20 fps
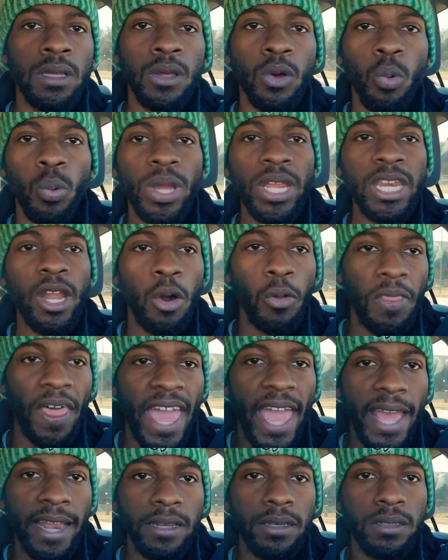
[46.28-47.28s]
We know
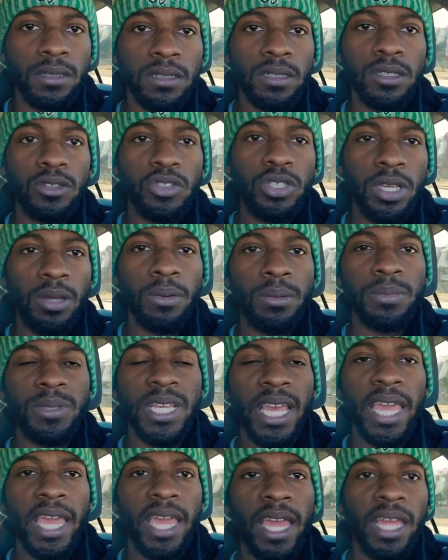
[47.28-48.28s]
that. You see what I'm
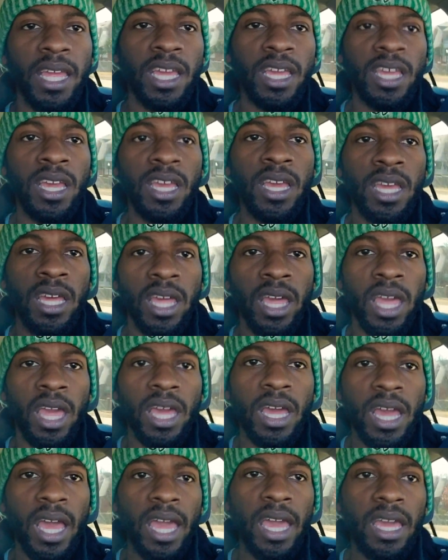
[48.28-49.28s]

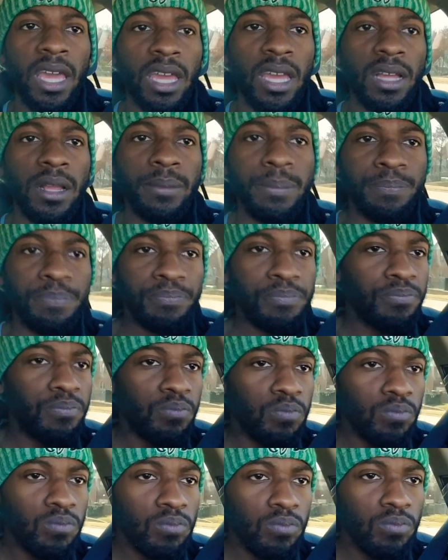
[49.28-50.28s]
saying?
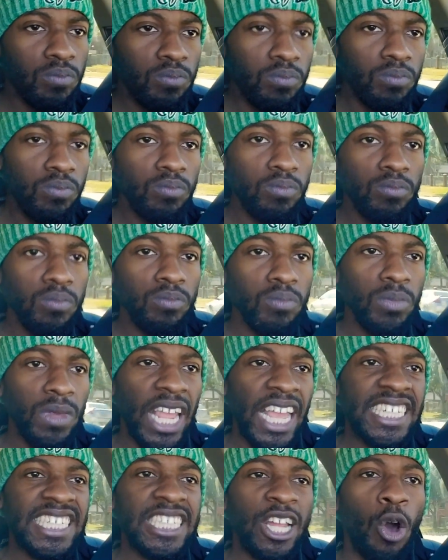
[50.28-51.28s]
And
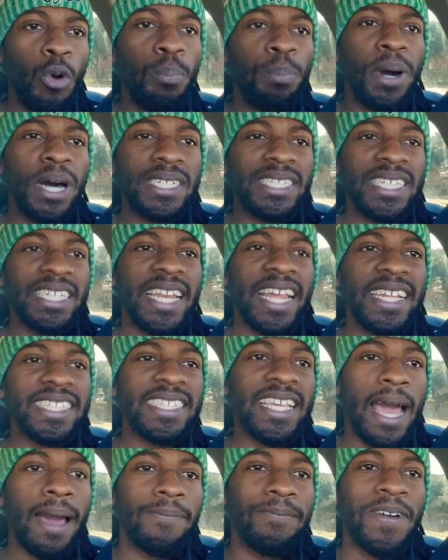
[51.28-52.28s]
it's no bust in that
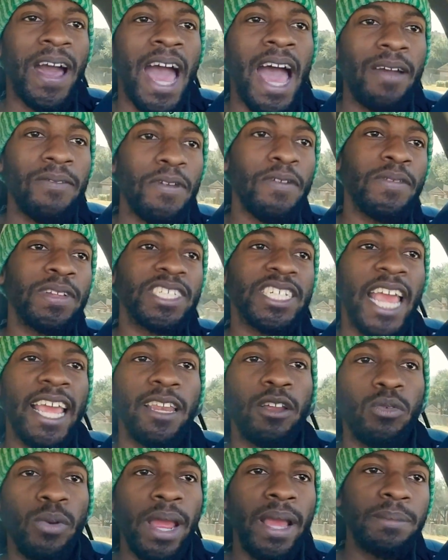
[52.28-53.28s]
top 5, even
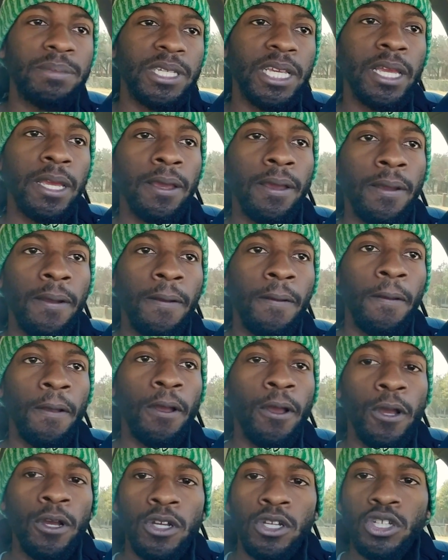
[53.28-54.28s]
Jalen Ramsey.
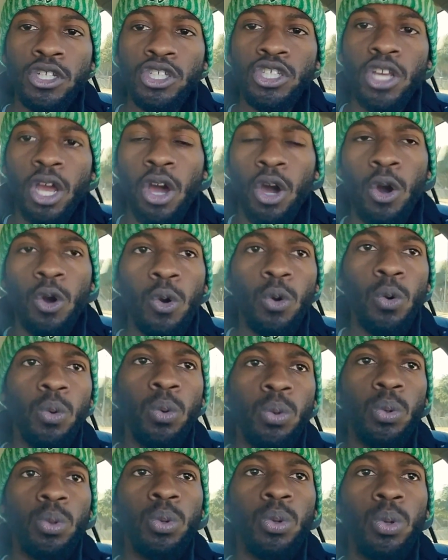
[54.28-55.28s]
So,
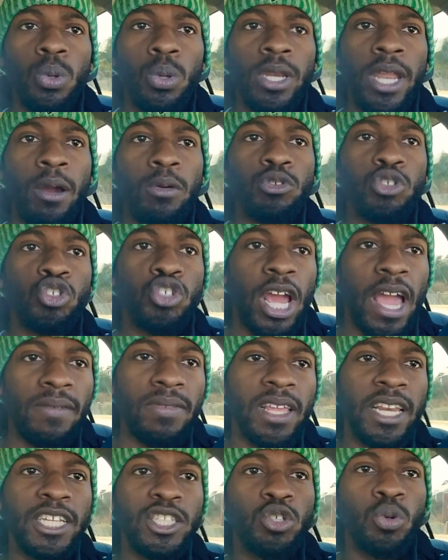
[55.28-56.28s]
that was
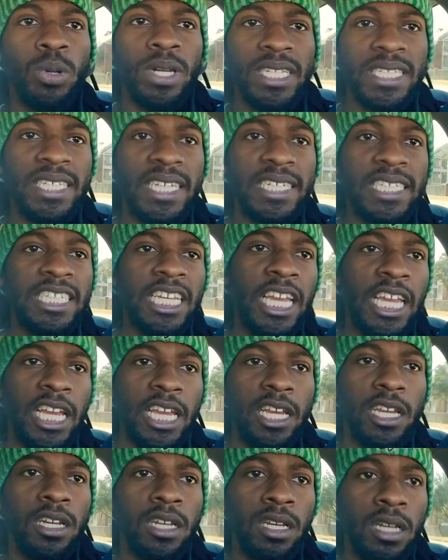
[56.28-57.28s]
drafted in
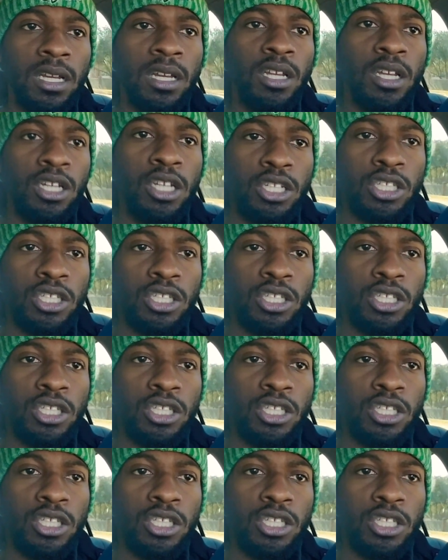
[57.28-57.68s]
2016.